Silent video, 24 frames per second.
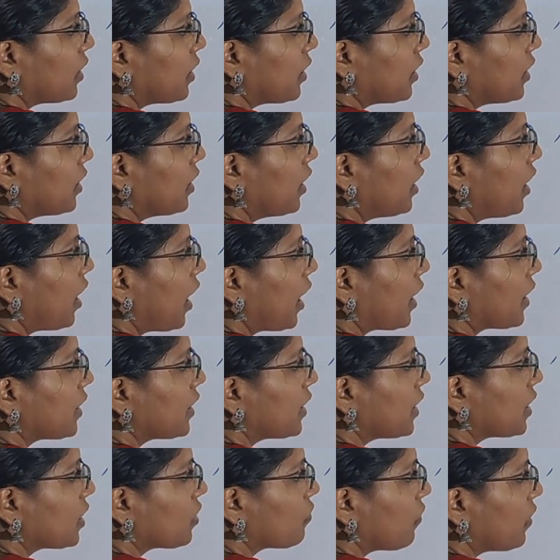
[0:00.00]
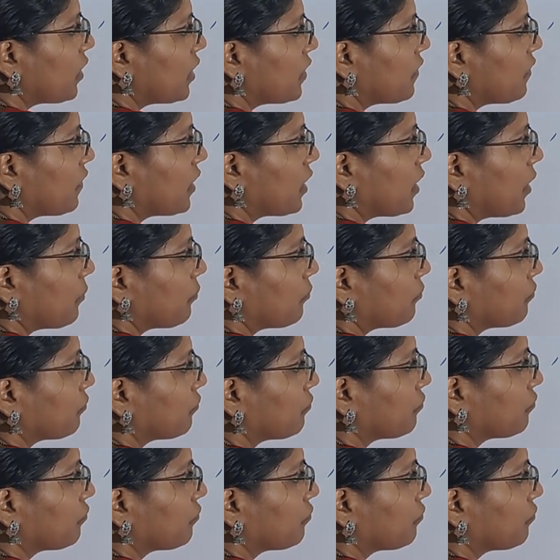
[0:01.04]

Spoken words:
Real and equal it will come.